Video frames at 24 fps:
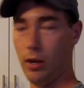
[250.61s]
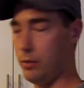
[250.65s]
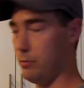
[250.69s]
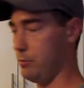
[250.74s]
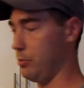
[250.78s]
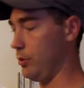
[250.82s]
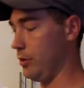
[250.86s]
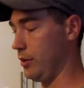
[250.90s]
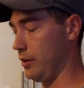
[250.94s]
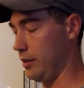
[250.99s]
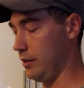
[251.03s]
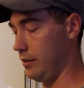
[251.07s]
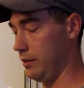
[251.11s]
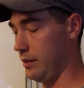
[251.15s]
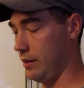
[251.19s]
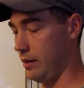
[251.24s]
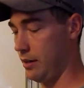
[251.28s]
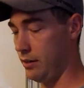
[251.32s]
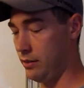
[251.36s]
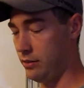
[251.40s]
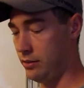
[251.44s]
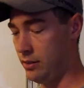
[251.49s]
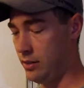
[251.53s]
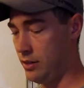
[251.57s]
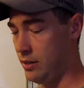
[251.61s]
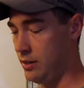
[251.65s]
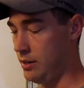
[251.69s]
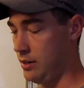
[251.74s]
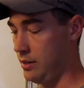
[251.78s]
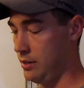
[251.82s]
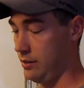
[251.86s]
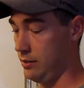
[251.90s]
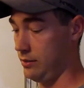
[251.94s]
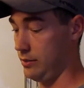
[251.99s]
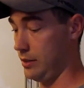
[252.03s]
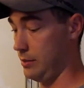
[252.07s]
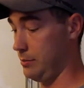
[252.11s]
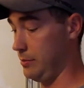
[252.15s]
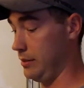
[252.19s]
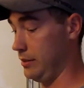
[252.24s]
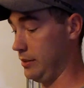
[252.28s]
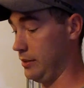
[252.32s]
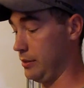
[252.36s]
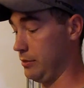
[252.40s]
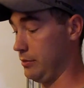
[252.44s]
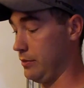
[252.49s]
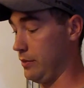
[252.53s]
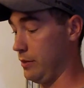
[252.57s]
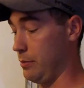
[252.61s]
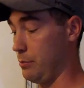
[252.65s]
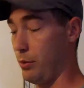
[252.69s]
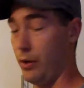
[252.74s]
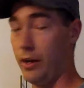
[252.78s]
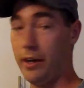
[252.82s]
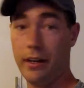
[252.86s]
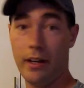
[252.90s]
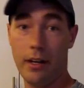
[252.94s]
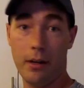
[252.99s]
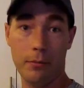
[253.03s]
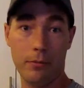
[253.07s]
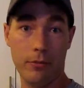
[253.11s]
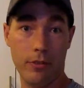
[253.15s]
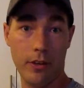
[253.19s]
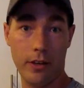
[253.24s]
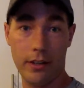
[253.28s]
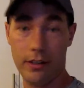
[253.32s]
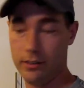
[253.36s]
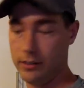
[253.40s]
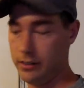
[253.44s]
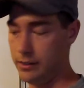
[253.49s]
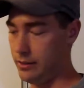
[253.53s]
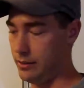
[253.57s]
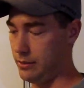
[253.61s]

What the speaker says: Put it in there. It'll give me a little bit of breakup finally.